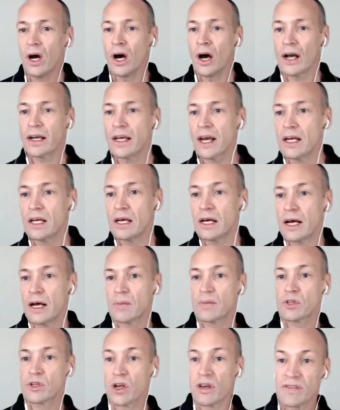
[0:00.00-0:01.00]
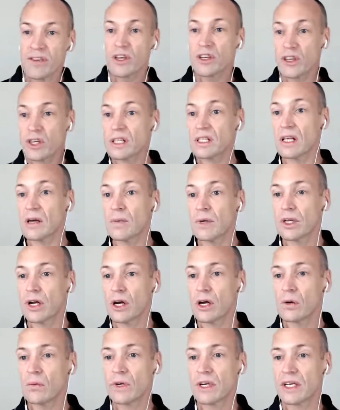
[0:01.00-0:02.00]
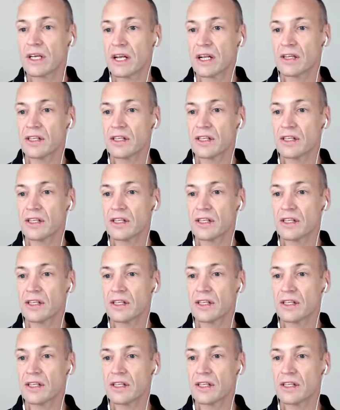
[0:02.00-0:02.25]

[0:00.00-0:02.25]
Okay, so if you could just let me know when you get a